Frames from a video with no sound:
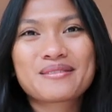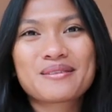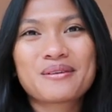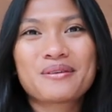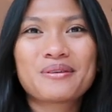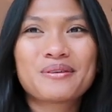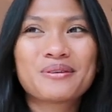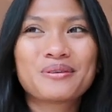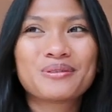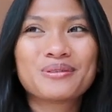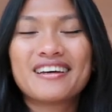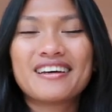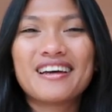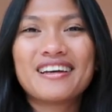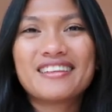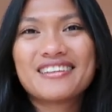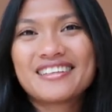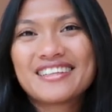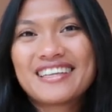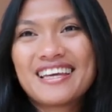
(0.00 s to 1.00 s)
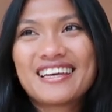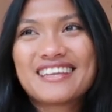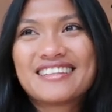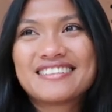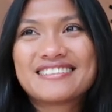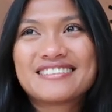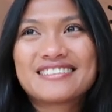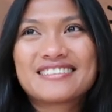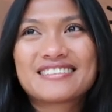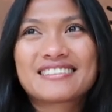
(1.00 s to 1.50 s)
so
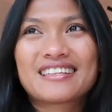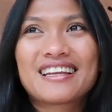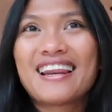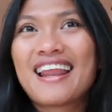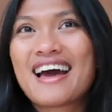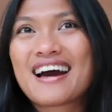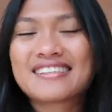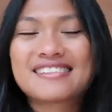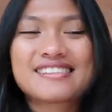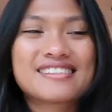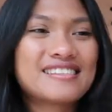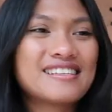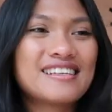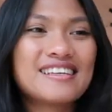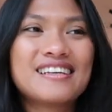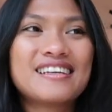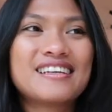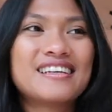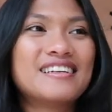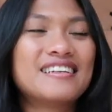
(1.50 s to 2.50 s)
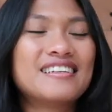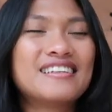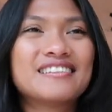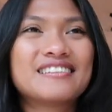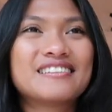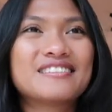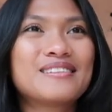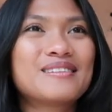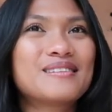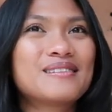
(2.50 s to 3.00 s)
elegant, classy,
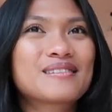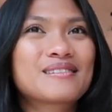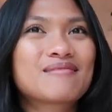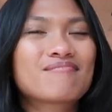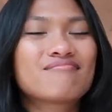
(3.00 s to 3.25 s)
just,